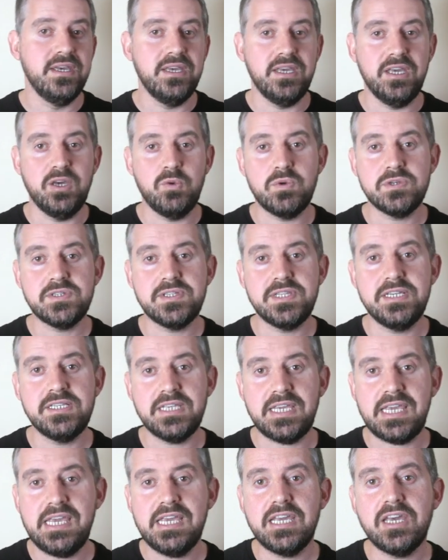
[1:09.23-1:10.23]
It was
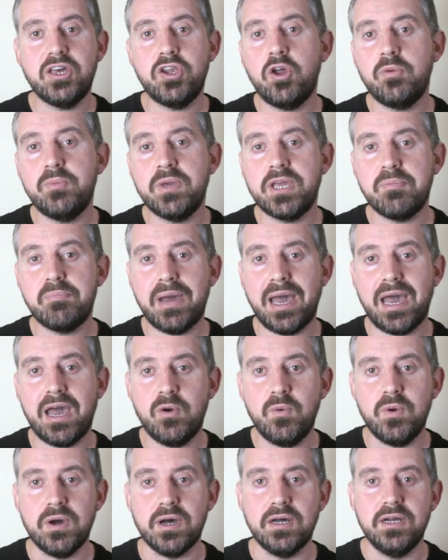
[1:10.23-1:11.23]
this economic
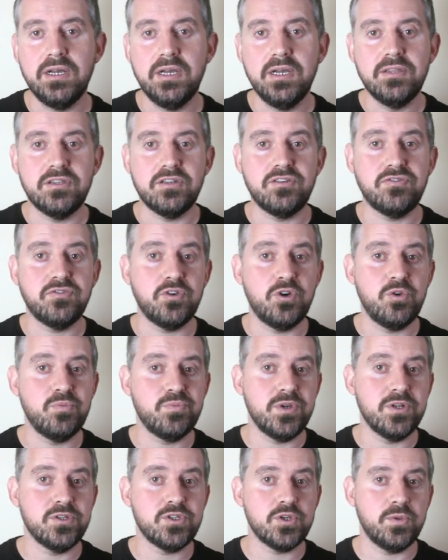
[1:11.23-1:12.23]
power that
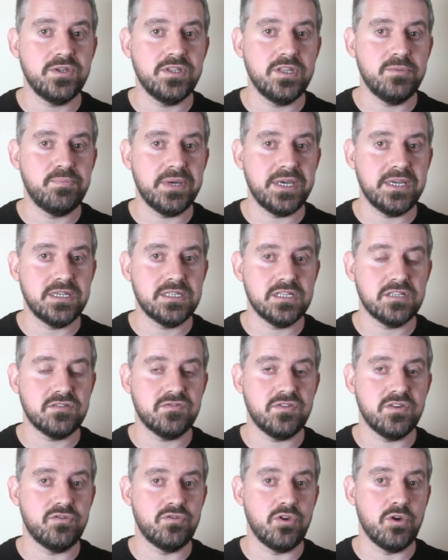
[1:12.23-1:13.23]
formed not only the basis
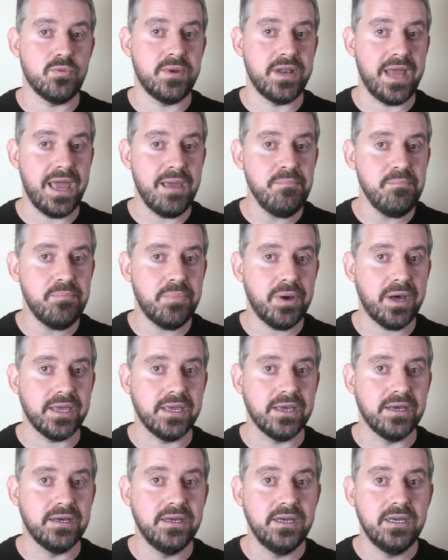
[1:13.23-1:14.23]
for the Roman
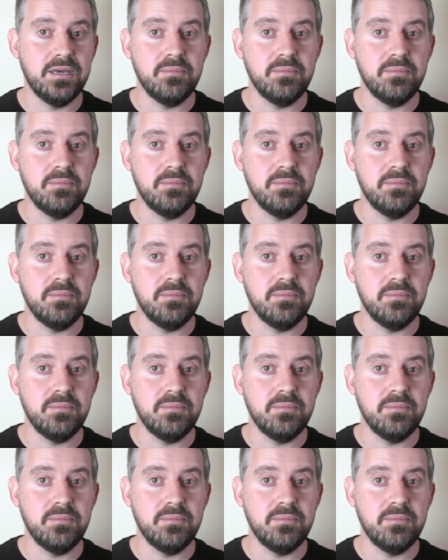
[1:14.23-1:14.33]
Empire,